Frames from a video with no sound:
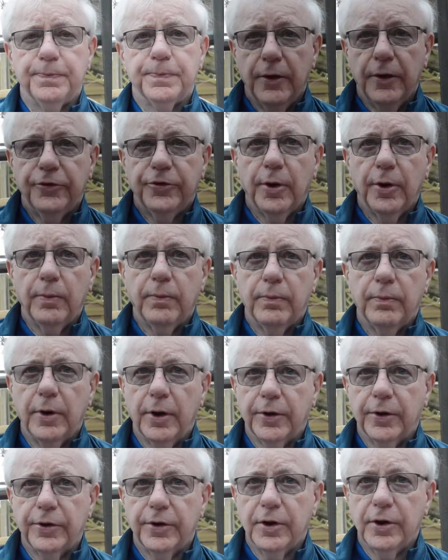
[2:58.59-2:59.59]
Some
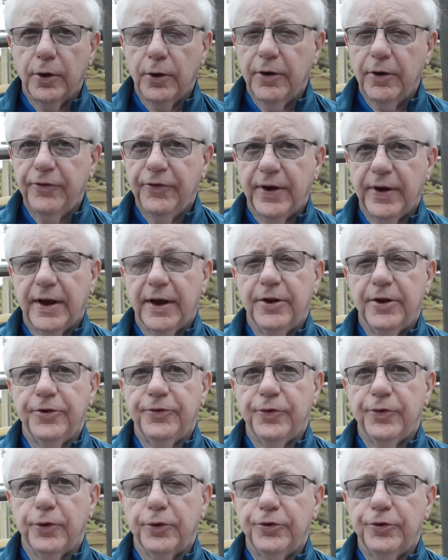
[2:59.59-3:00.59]
lower figures
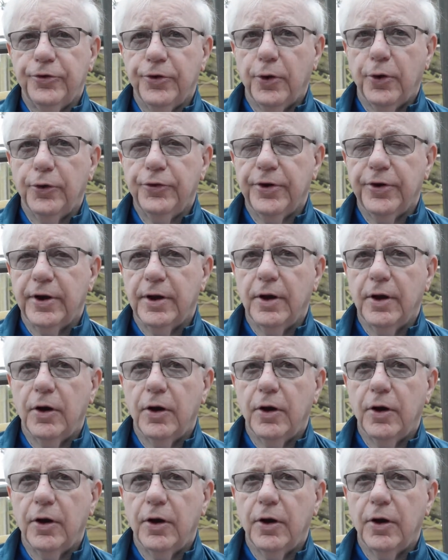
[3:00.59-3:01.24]
for short and long